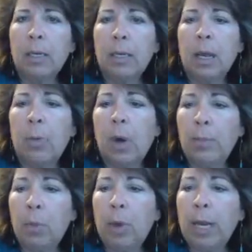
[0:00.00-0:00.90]
And I want
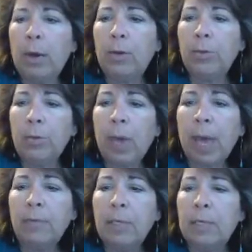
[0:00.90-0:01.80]
to point out, if you
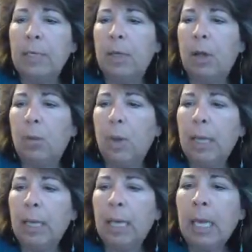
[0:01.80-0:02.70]
haven't seen it
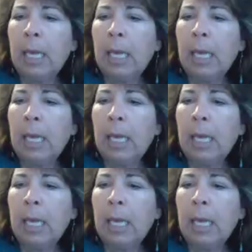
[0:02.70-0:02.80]
already,